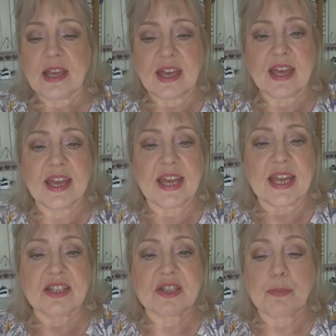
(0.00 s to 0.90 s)

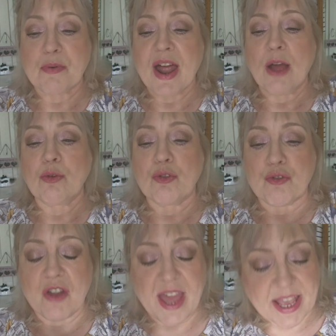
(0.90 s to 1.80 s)
It's the brown
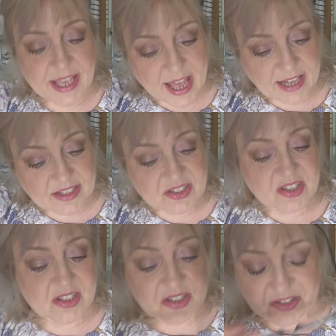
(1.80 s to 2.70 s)
grey, and it's
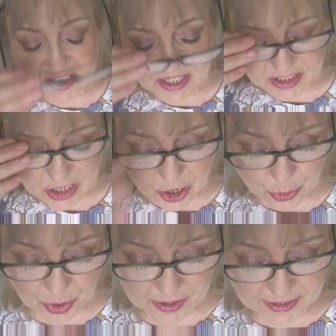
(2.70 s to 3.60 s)
the Stilo